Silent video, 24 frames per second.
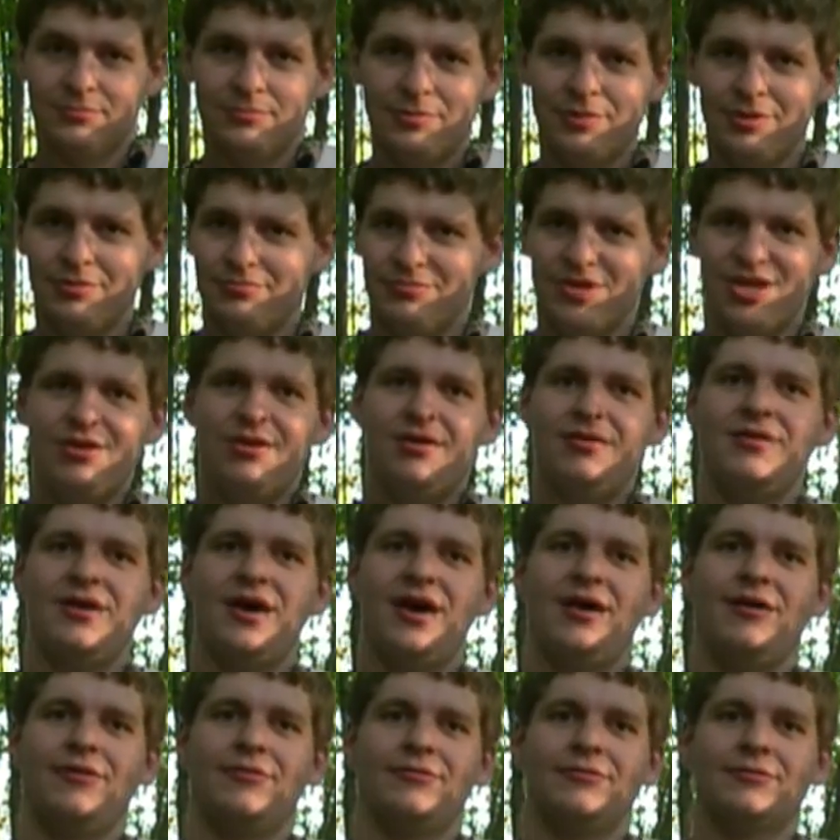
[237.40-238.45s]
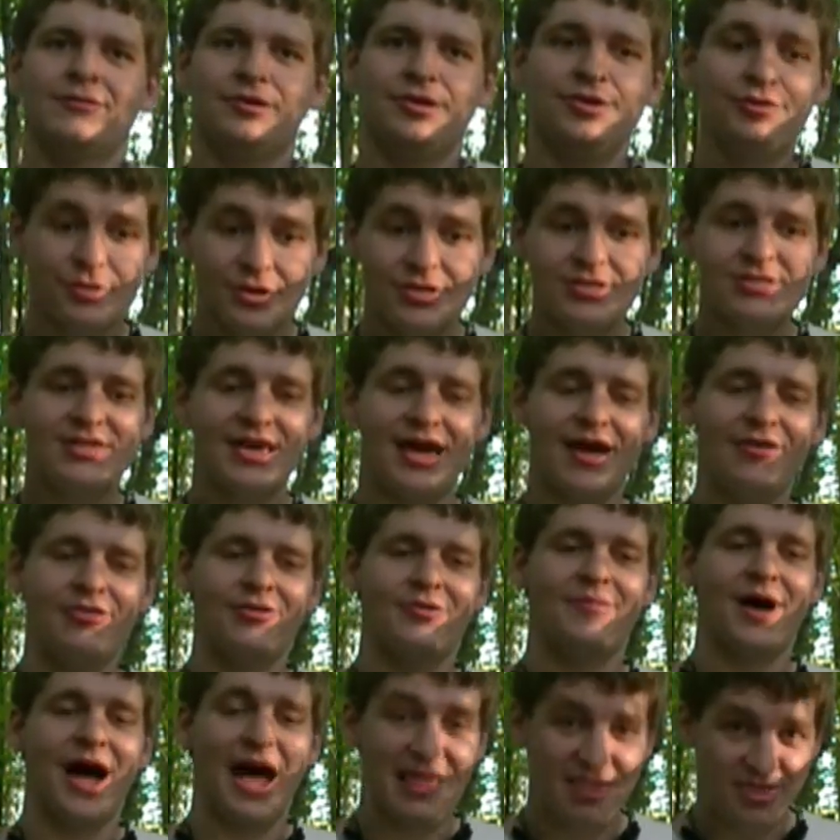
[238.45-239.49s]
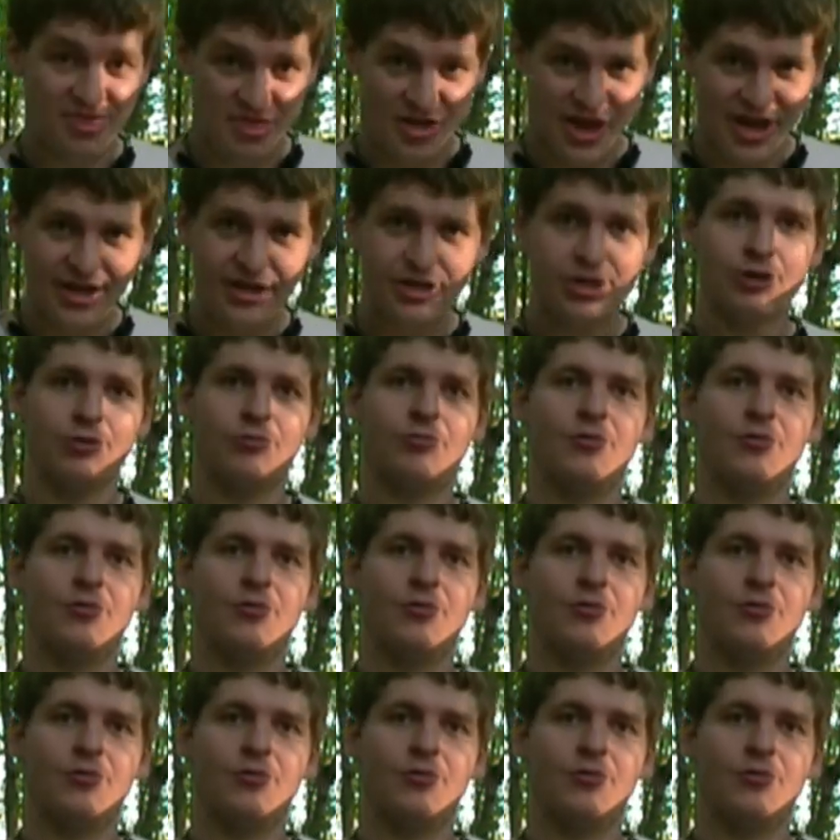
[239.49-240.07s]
Well, you don't know. You can tell them, I think you're